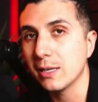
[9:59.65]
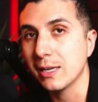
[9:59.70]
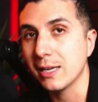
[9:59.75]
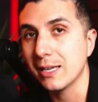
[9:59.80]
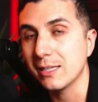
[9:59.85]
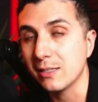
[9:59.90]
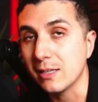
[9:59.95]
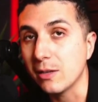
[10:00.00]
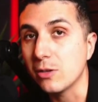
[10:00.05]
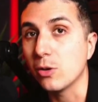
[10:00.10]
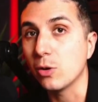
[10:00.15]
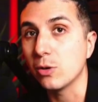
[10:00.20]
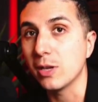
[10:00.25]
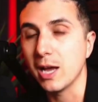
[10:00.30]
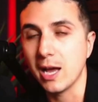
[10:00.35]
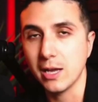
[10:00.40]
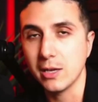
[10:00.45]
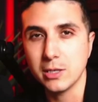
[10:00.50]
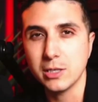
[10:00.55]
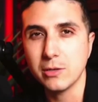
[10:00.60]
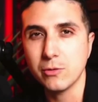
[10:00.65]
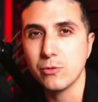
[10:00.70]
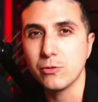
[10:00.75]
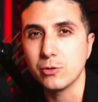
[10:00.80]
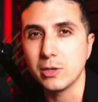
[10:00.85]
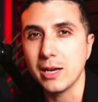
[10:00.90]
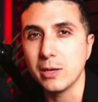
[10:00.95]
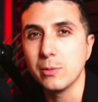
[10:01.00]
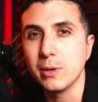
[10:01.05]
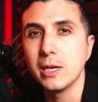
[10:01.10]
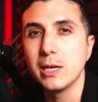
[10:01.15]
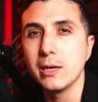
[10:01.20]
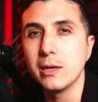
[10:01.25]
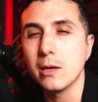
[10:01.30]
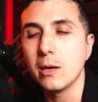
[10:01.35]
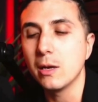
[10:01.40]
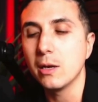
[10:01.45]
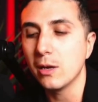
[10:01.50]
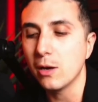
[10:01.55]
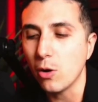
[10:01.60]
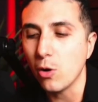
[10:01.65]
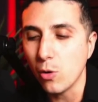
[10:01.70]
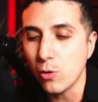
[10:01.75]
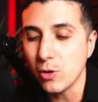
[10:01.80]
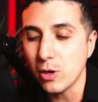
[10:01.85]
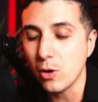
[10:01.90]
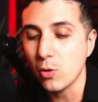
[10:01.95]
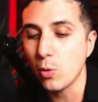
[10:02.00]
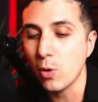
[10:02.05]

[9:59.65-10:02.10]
Is it tonality, framing, closing